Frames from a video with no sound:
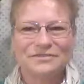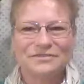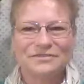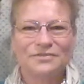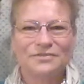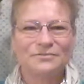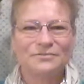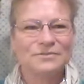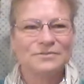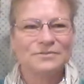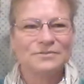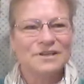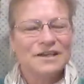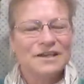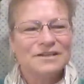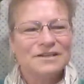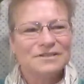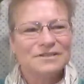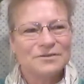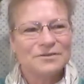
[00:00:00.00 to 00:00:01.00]
different roles.
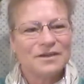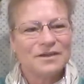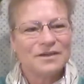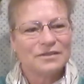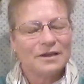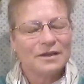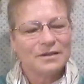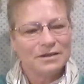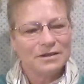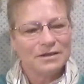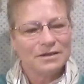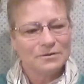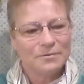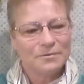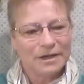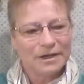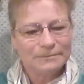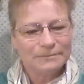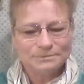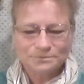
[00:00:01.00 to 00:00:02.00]
So I thought, you know
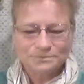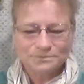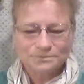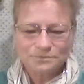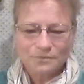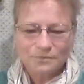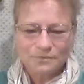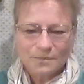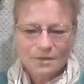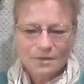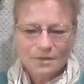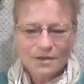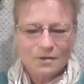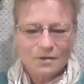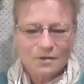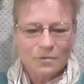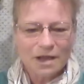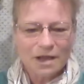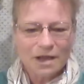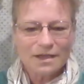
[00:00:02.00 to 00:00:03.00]
what?
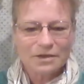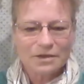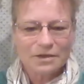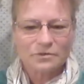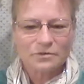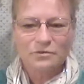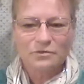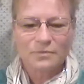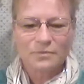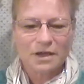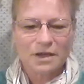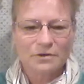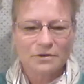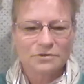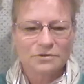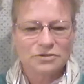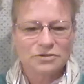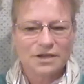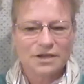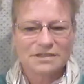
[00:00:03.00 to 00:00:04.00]
While I go through my
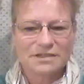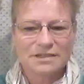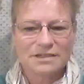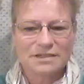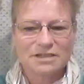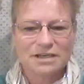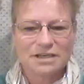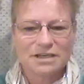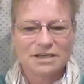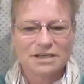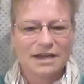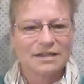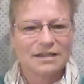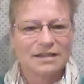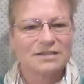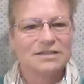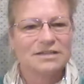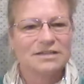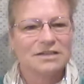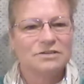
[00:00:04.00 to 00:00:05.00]
own transition and
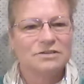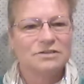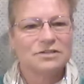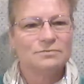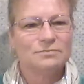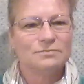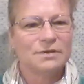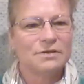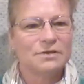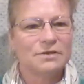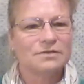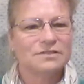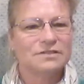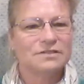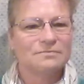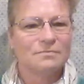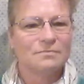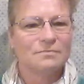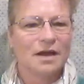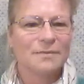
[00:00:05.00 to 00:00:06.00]
continue to build
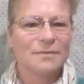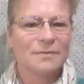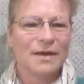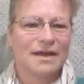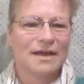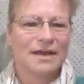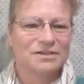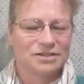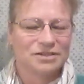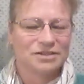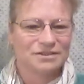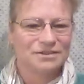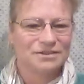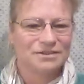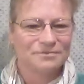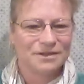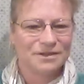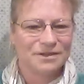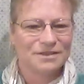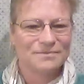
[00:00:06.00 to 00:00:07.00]
my
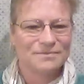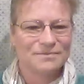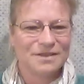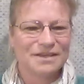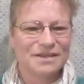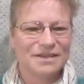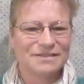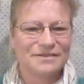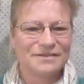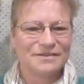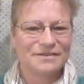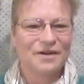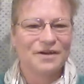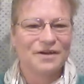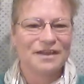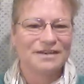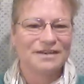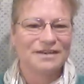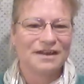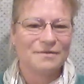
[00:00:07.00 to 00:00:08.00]
passion with it, because I
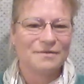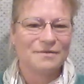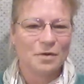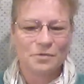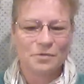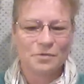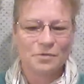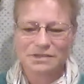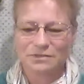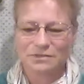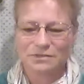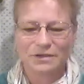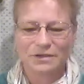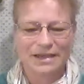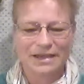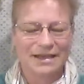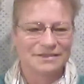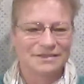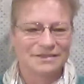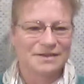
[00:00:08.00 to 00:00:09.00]
find I'm always
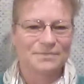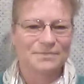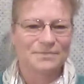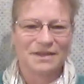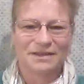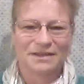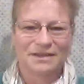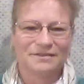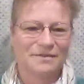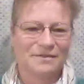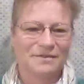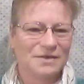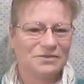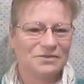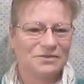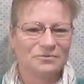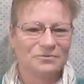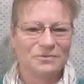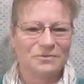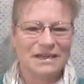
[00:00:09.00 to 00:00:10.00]
looking at something. I'm
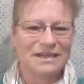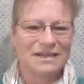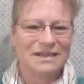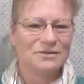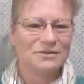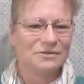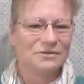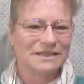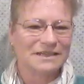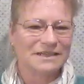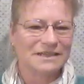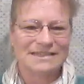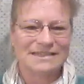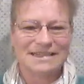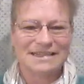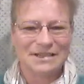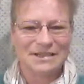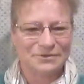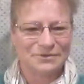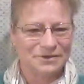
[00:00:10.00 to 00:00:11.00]
either reading or
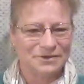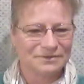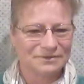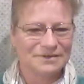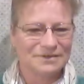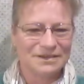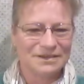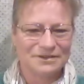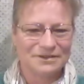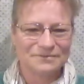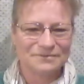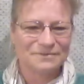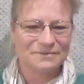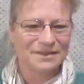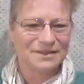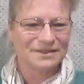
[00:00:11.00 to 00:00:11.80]
listening or you know.